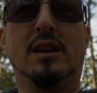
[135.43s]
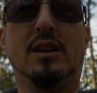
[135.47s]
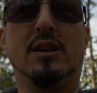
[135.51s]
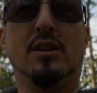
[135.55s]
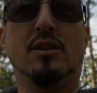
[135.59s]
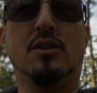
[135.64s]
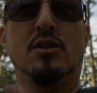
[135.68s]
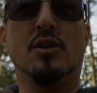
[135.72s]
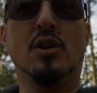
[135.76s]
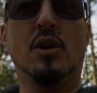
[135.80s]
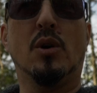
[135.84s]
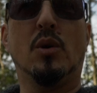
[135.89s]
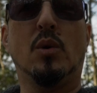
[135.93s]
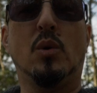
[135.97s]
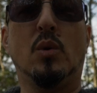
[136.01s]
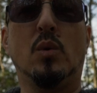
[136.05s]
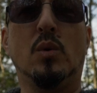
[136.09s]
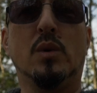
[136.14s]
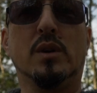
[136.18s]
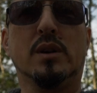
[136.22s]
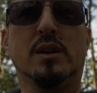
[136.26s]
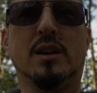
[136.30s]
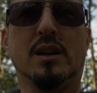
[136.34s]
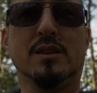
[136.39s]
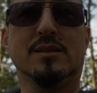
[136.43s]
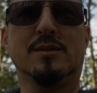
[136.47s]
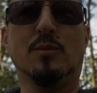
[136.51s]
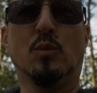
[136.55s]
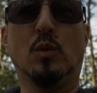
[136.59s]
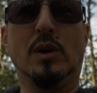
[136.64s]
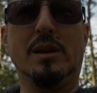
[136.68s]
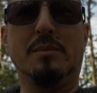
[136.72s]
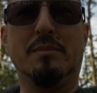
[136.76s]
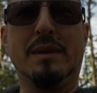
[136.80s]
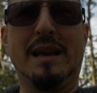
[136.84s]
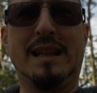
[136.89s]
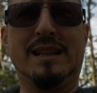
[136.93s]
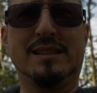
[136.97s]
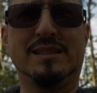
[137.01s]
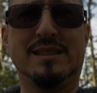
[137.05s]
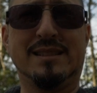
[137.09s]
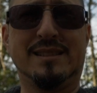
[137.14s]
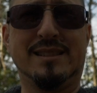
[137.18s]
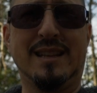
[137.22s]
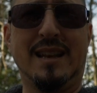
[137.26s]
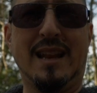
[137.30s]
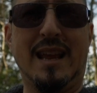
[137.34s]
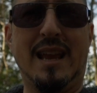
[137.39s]
no custom white
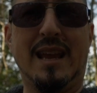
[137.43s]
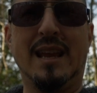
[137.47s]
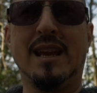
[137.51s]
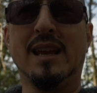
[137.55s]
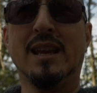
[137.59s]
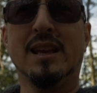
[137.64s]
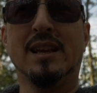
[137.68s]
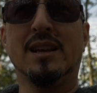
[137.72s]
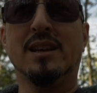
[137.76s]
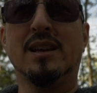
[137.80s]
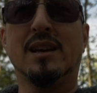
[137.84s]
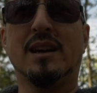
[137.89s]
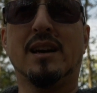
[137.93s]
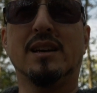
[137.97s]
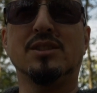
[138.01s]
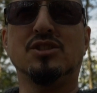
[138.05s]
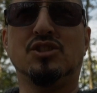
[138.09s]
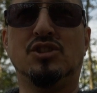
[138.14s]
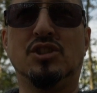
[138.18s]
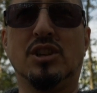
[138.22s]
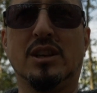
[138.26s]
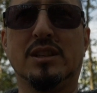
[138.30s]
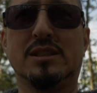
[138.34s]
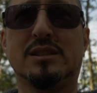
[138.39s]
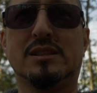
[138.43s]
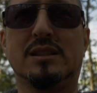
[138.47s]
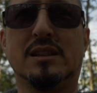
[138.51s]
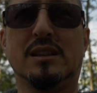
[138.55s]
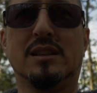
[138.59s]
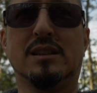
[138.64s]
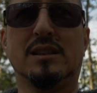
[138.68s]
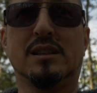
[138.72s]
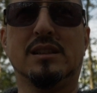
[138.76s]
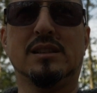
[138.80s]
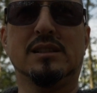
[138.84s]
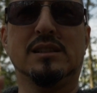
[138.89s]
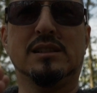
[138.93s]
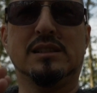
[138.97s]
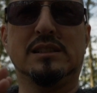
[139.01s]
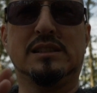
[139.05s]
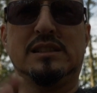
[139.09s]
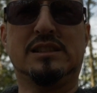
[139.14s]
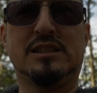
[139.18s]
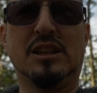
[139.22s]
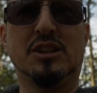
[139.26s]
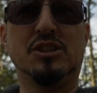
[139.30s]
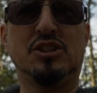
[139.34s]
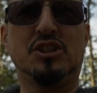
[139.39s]
balances today, just
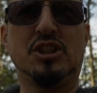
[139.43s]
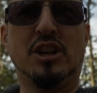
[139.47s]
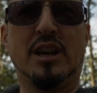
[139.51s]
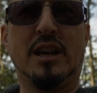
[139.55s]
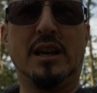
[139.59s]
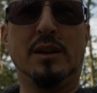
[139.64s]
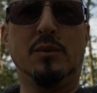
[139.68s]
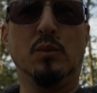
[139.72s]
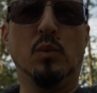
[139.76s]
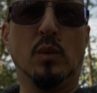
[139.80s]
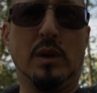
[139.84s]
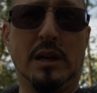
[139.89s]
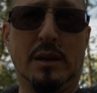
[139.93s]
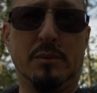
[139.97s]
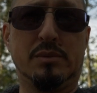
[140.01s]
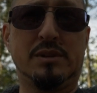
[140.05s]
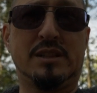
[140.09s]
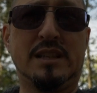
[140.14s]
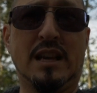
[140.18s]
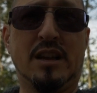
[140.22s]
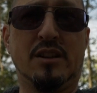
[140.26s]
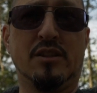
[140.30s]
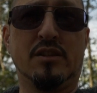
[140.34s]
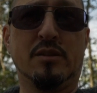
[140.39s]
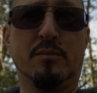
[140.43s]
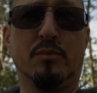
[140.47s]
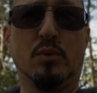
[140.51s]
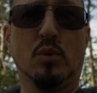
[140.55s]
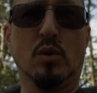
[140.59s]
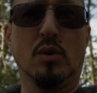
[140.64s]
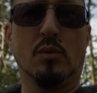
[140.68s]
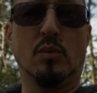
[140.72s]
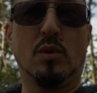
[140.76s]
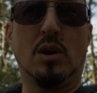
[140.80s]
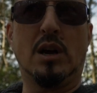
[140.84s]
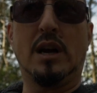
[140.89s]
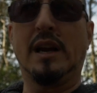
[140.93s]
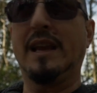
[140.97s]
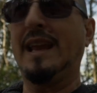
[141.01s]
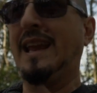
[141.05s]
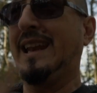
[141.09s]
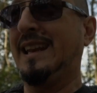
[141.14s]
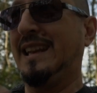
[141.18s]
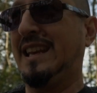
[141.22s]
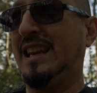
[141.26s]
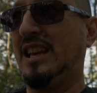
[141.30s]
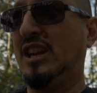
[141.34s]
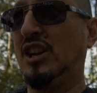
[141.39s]
sunshine when I was down on the boardwalk,
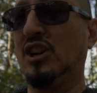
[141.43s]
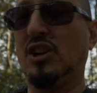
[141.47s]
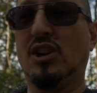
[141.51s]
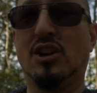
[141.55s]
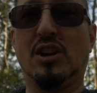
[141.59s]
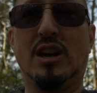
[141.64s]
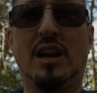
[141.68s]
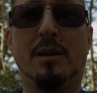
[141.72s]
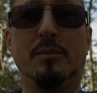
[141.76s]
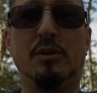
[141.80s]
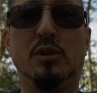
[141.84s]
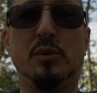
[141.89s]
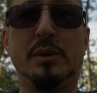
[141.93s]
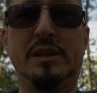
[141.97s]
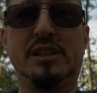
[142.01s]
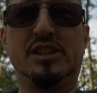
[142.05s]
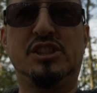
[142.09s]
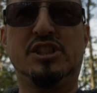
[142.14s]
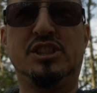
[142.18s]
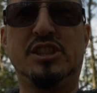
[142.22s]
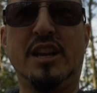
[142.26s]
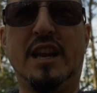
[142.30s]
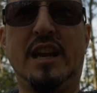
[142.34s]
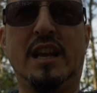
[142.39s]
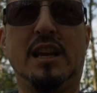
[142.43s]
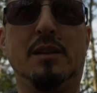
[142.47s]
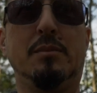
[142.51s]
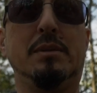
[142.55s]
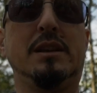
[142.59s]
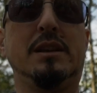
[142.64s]
and here I'm doing shade